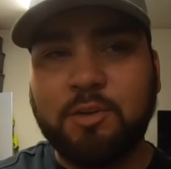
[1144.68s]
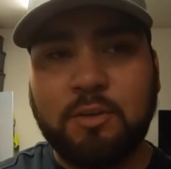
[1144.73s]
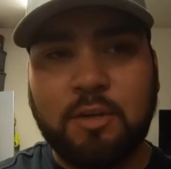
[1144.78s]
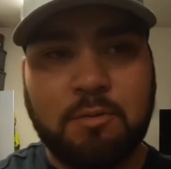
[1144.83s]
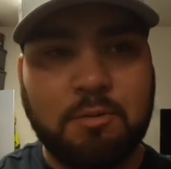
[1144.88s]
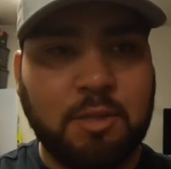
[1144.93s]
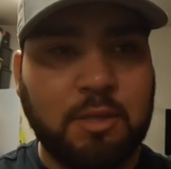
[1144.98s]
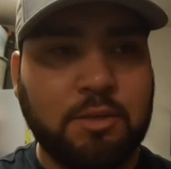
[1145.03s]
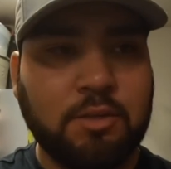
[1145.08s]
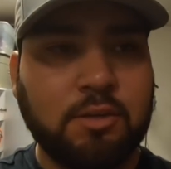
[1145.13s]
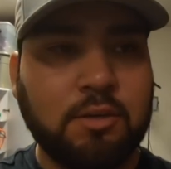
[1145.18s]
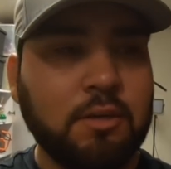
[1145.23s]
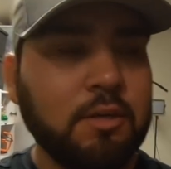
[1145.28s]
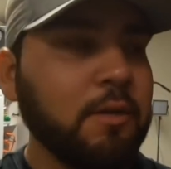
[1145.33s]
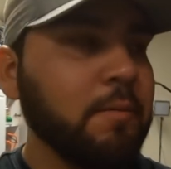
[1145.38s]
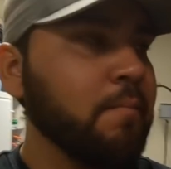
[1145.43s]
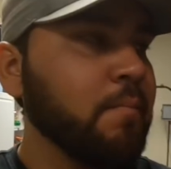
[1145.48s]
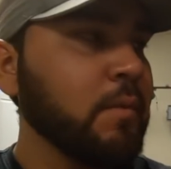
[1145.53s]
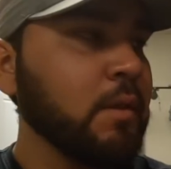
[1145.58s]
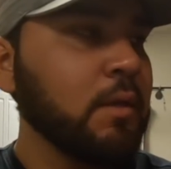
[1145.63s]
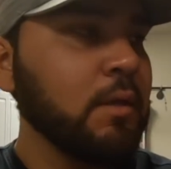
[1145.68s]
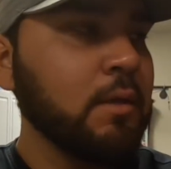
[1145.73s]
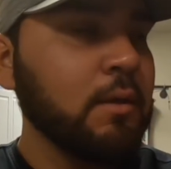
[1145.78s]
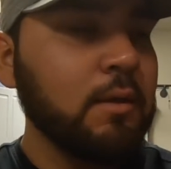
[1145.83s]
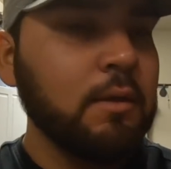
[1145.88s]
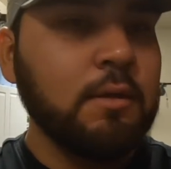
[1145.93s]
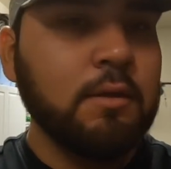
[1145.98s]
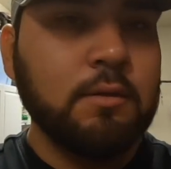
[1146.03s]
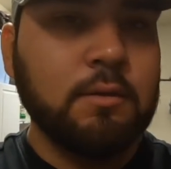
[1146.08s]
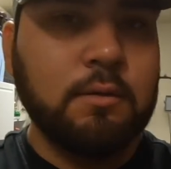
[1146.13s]
sure that everything's good.
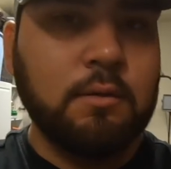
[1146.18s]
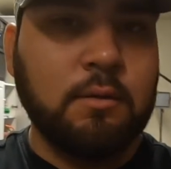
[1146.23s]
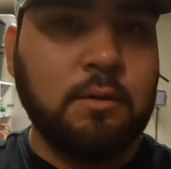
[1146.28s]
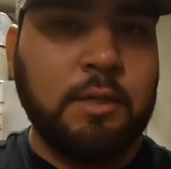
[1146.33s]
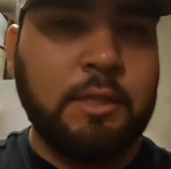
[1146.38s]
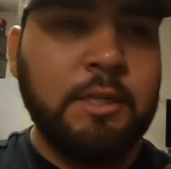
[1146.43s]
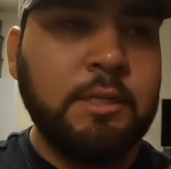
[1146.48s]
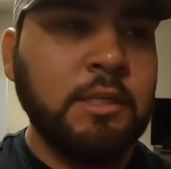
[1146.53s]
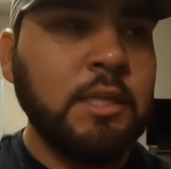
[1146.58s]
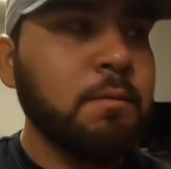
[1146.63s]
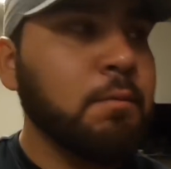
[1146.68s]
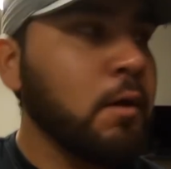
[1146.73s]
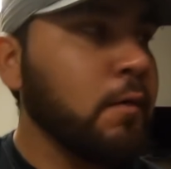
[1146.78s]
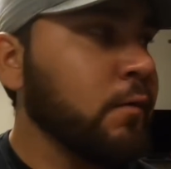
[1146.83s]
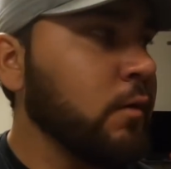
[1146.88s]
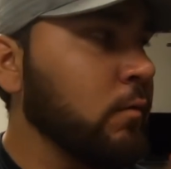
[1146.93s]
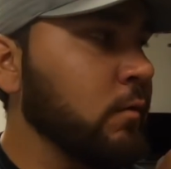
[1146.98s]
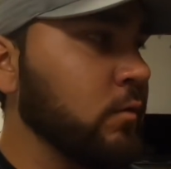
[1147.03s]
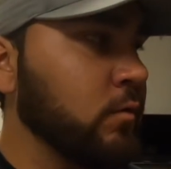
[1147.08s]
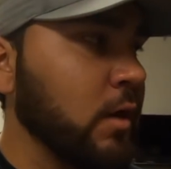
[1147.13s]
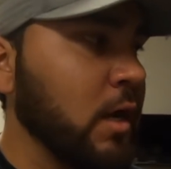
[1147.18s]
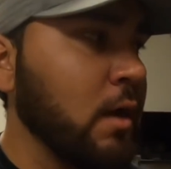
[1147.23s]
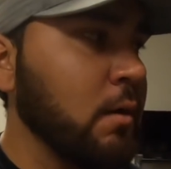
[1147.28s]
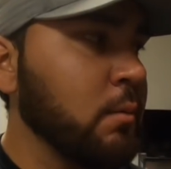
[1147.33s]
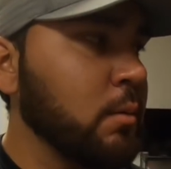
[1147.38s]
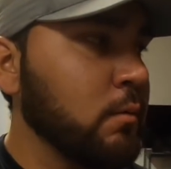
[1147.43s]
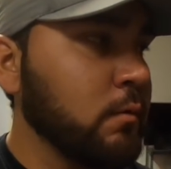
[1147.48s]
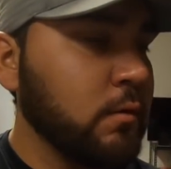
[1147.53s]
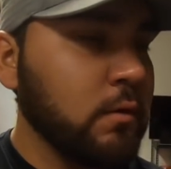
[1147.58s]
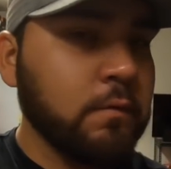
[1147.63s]
So at least after every
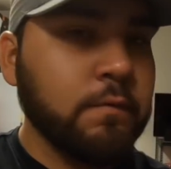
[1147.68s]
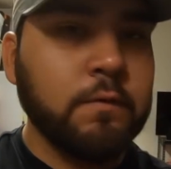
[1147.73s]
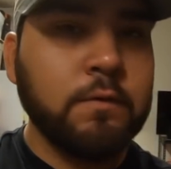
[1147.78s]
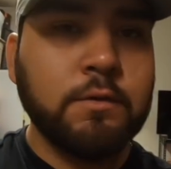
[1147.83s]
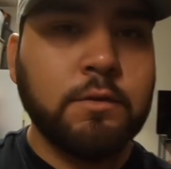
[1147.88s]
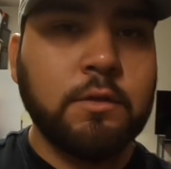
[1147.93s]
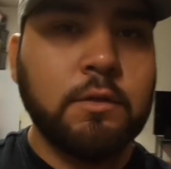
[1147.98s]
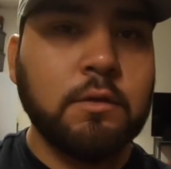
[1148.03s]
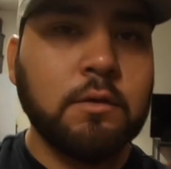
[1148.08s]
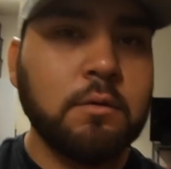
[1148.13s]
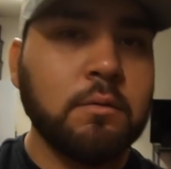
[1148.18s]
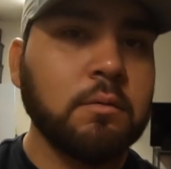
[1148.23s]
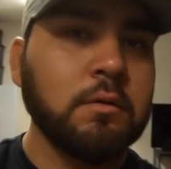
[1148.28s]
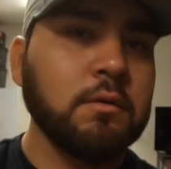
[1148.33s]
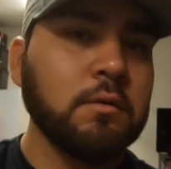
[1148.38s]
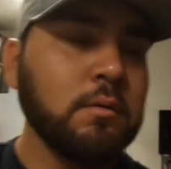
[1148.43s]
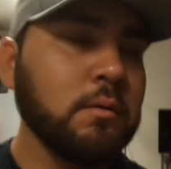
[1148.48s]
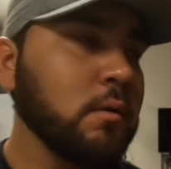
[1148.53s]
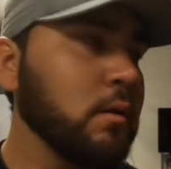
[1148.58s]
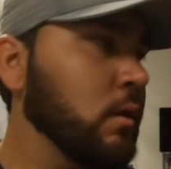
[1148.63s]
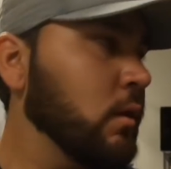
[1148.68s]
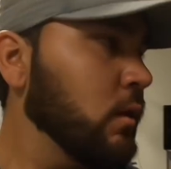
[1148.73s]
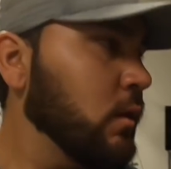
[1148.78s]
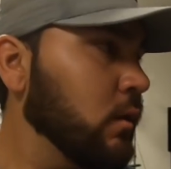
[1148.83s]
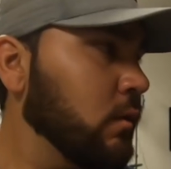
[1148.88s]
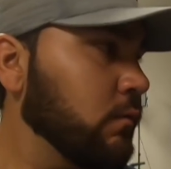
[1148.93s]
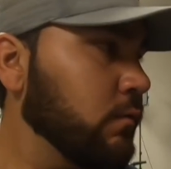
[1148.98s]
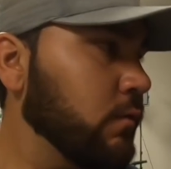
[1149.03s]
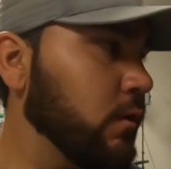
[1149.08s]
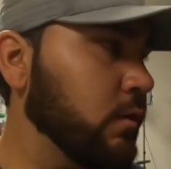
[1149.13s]
drive for the first, you know,
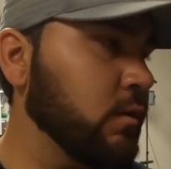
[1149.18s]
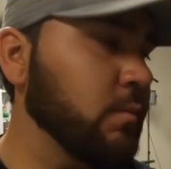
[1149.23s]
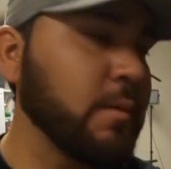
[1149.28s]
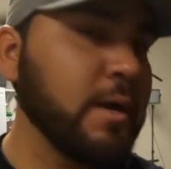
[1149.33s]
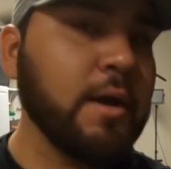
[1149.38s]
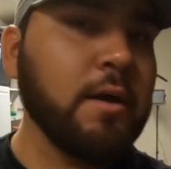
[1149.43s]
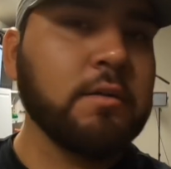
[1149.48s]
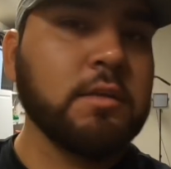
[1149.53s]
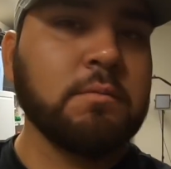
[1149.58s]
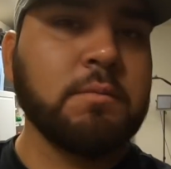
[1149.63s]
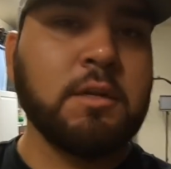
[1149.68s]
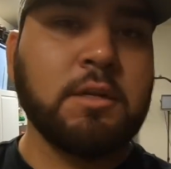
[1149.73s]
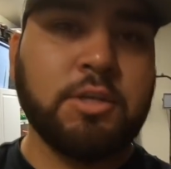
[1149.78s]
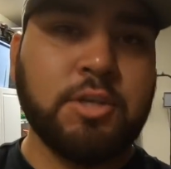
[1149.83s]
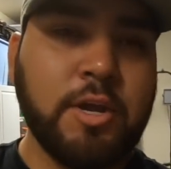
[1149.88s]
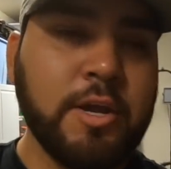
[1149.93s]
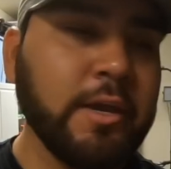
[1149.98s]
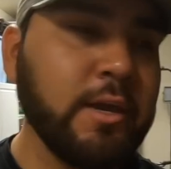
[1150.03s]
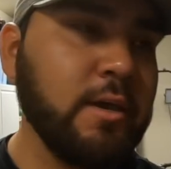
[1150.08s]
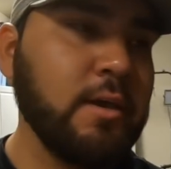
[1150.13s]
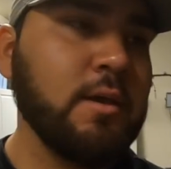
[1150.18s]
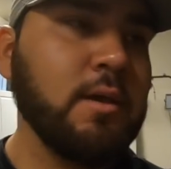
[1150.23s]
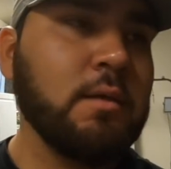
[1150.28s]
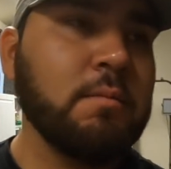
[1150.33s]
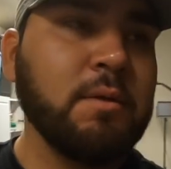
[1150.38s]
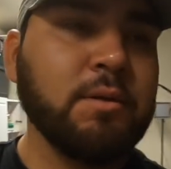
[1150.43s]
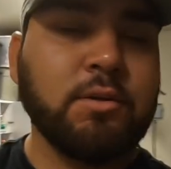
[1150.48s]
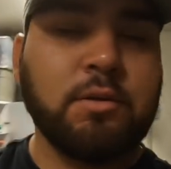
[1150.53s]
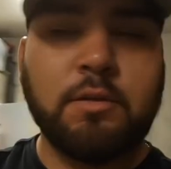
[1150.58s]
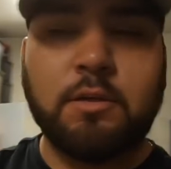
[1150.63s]
few hundred miles, I'm gonna check it
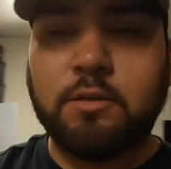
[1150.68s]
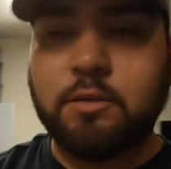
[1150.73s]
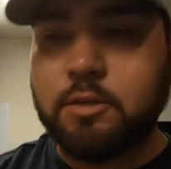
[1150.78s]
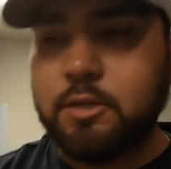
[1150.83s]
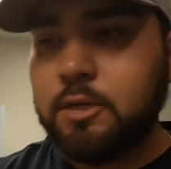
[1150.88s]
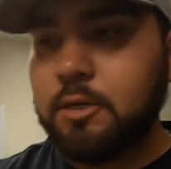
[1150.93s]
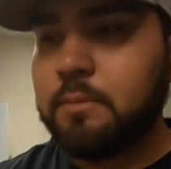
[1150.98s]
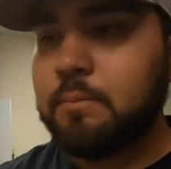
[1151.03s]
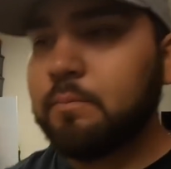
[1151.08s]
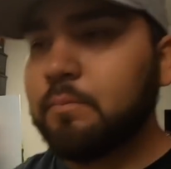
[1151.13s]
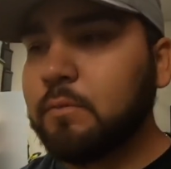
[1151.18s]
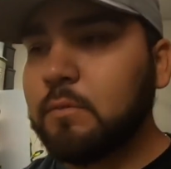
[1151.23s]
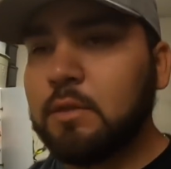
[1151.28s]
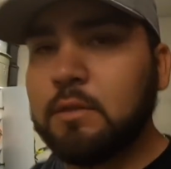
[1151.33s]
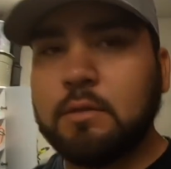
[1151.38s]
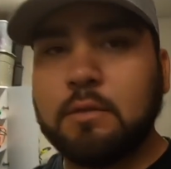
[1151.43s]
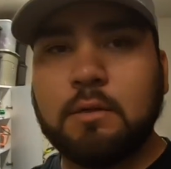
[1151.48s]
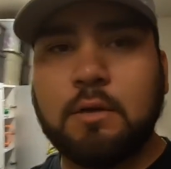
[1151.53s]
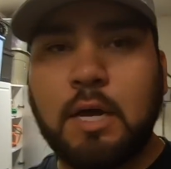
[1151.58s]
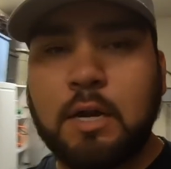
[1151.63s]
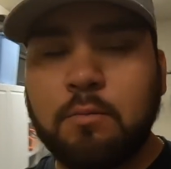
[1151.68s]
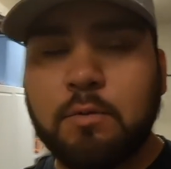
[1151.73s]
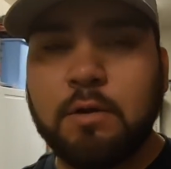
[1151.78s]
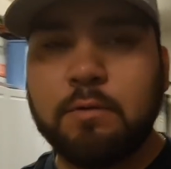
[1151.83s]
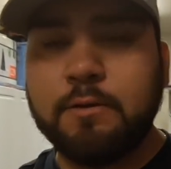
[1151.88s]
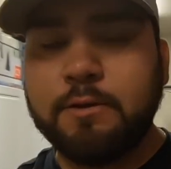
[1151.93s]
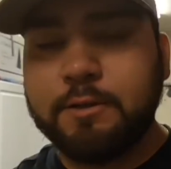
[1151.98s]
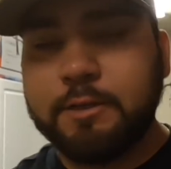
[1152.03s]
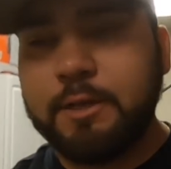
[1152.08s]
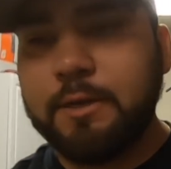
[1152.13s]
and make sure that it's good, because you know I don't want
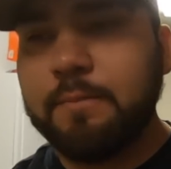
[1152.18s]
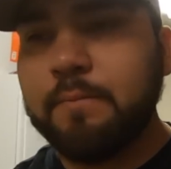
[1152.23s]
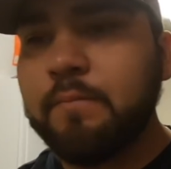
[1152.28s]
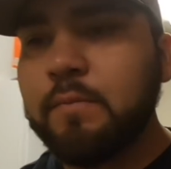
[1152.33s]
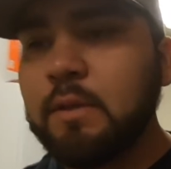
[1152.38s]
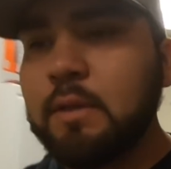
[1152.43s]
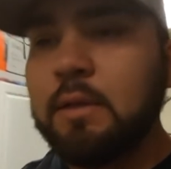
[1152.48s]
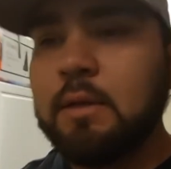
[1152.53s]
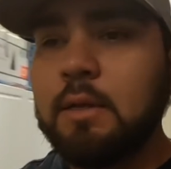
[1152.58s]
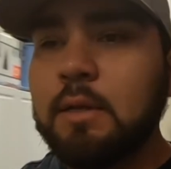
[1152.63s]
to risk it.